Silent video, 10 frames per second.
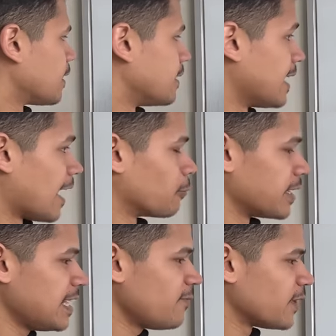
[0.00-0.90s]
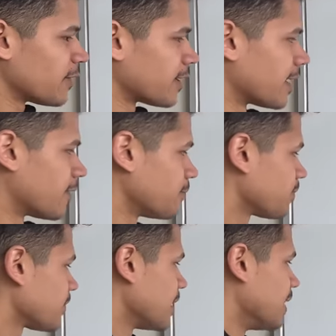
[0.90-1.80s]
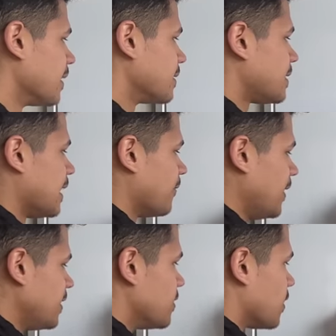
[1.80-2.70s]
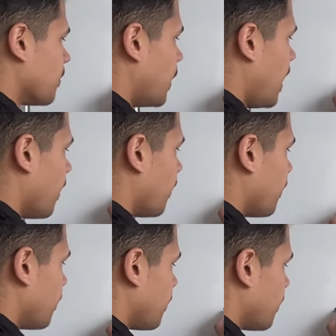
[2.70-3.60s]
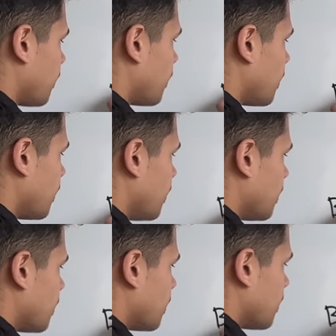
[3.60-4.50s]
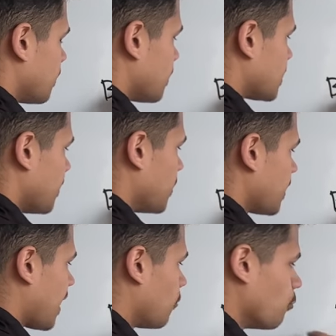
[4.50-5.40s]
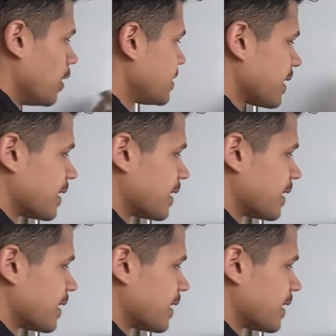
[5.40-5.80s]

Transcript: Now, what he figured out is if he took a bell, something that wasn't